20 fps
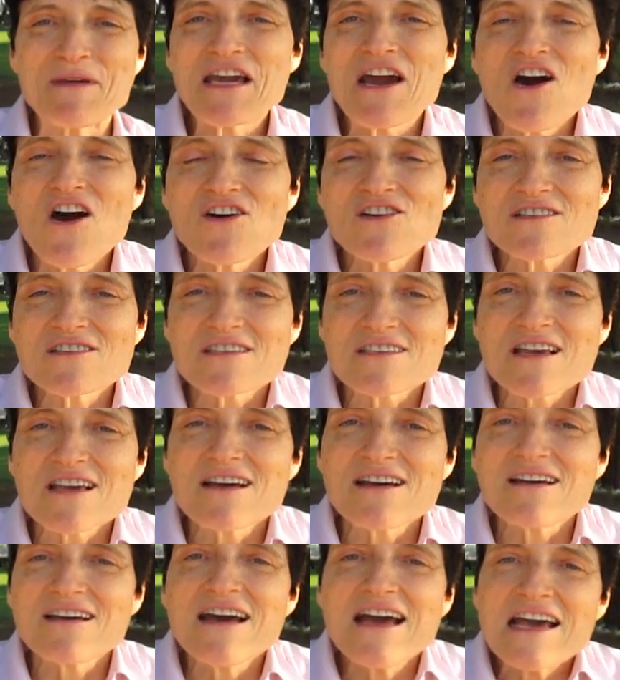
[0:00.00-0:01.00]
because
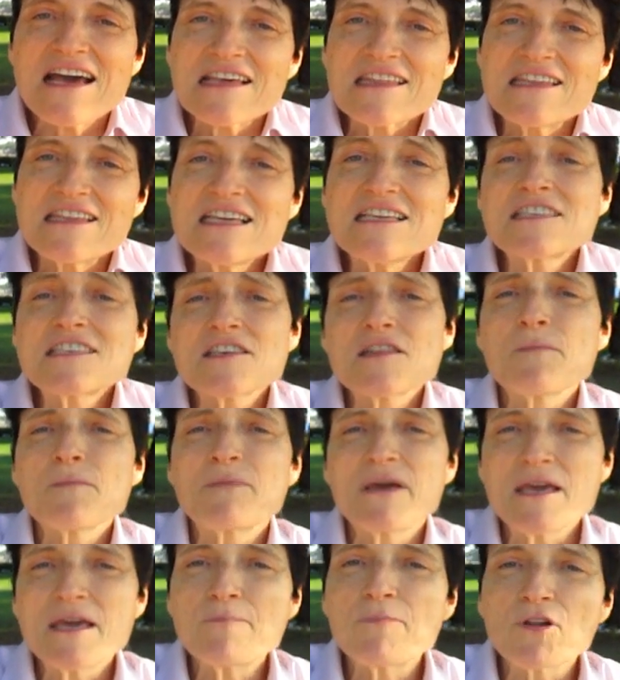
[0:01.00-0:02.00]
these are the
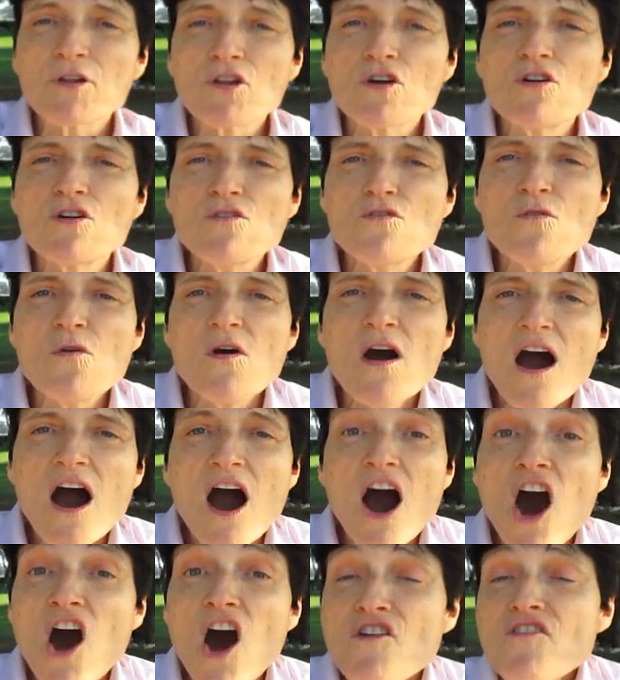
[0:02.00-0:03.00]
people who
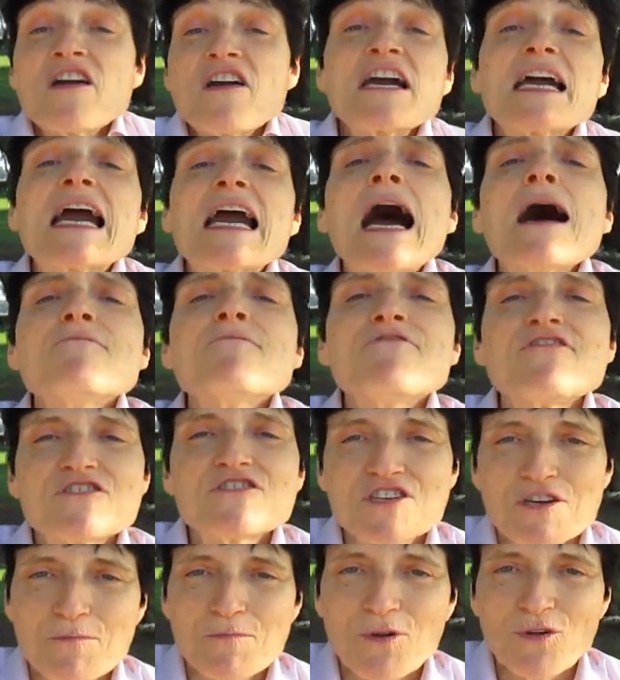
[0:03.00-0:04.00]
are
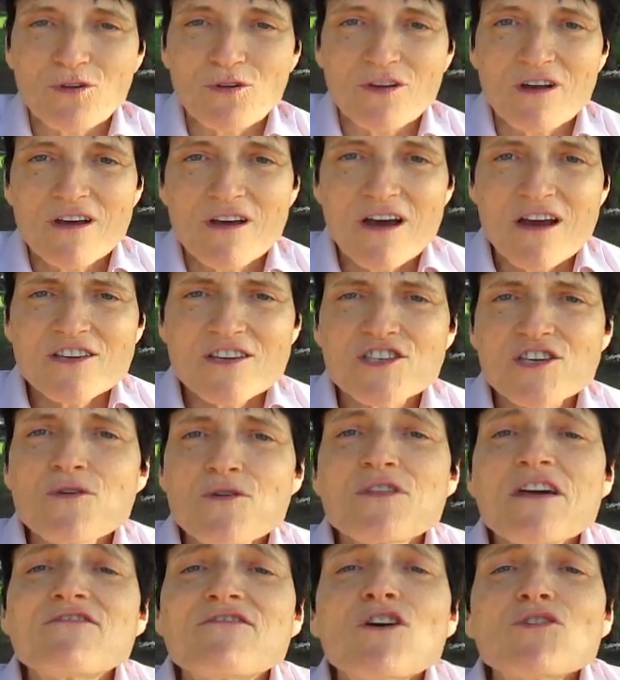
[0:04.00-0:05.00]
uncomfortable.
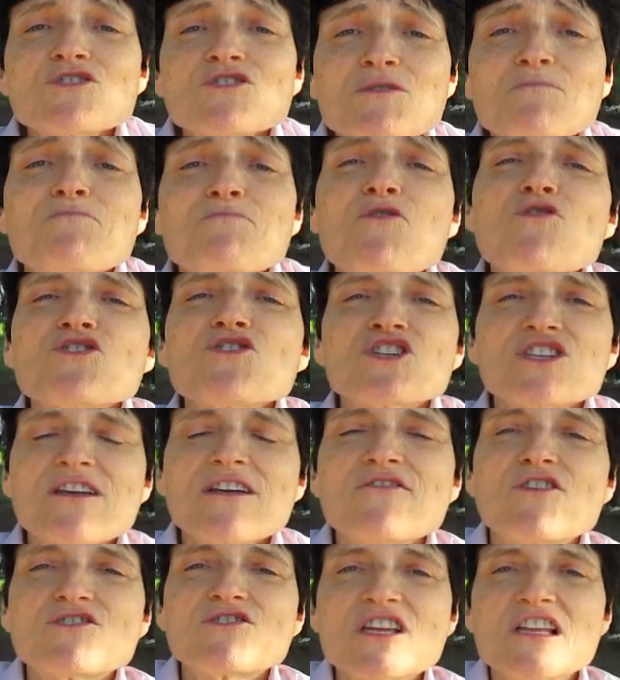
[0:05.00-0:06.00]
So they've got to push,
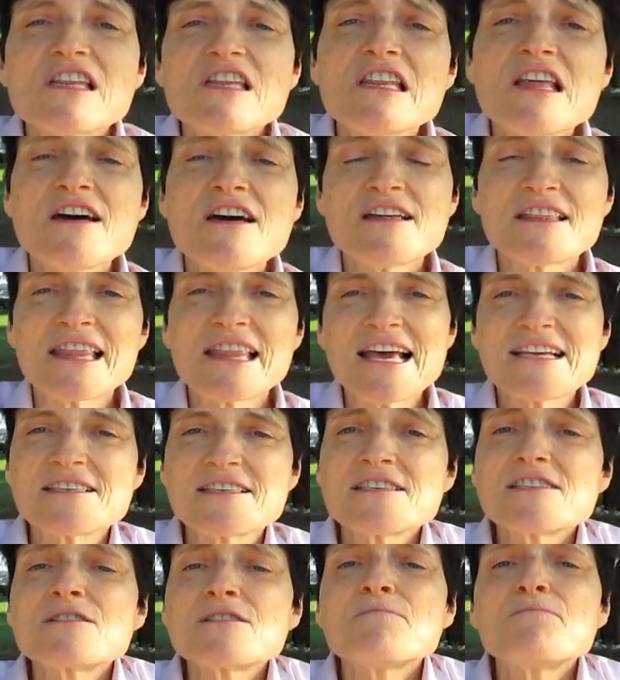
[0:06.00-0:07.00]
they've got to learn
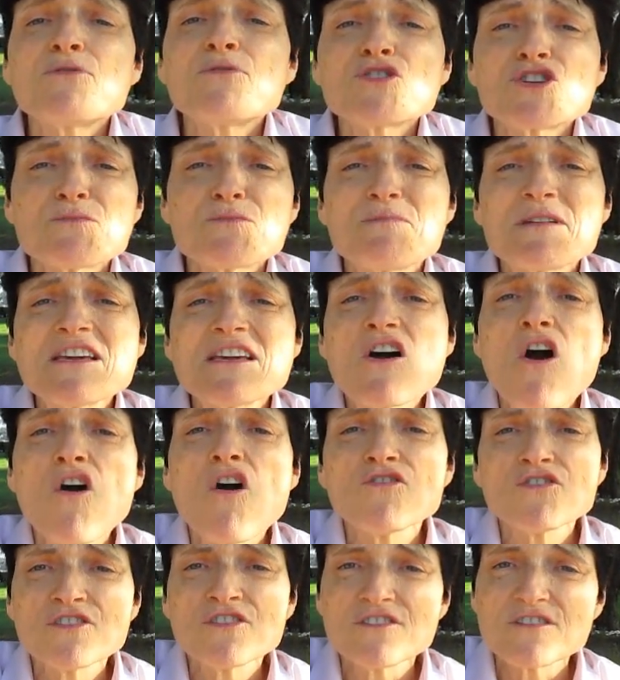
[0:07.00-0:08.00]
lessons and push
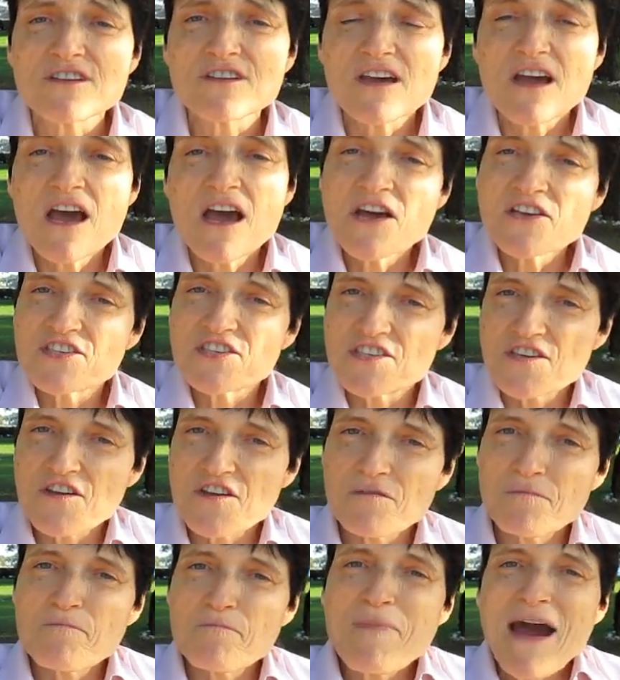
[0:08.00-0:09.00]
beyond
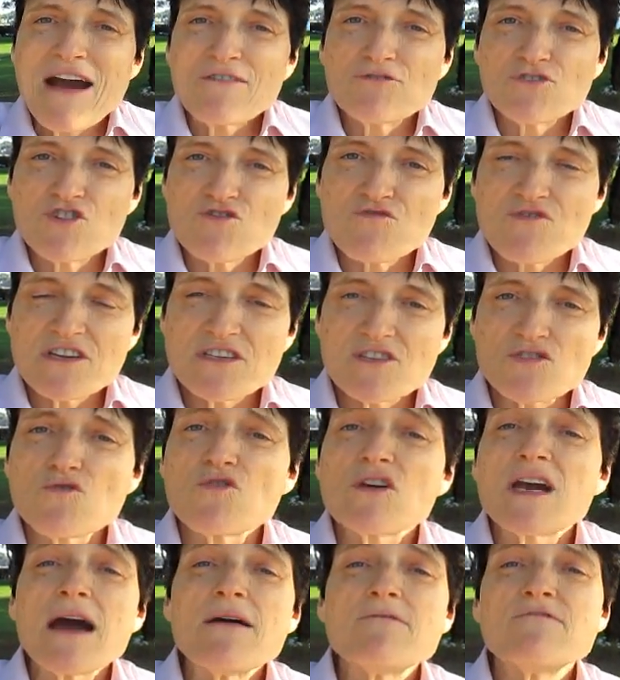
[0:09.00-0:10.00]
certain boundaries or
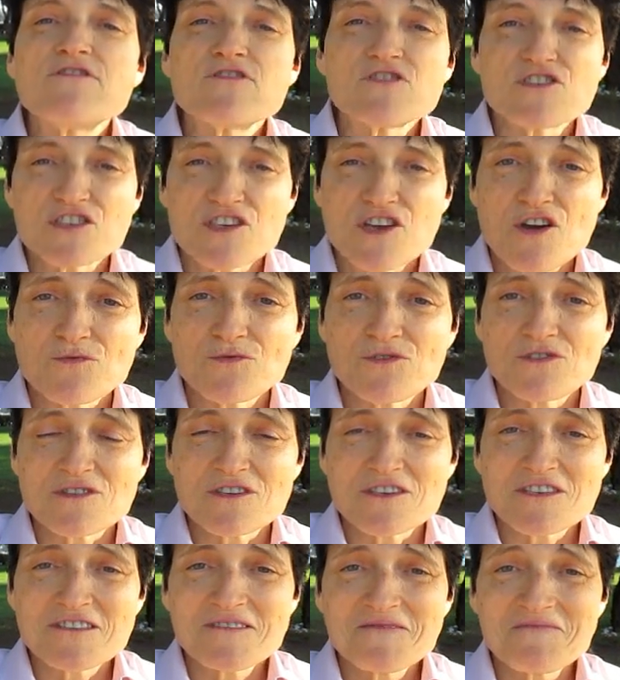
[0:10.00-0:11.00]
comfort
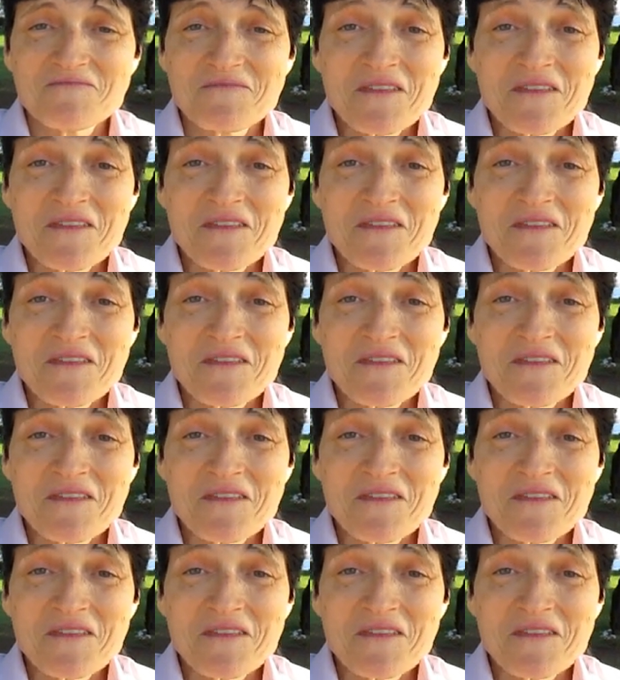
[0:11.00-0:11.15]
zones.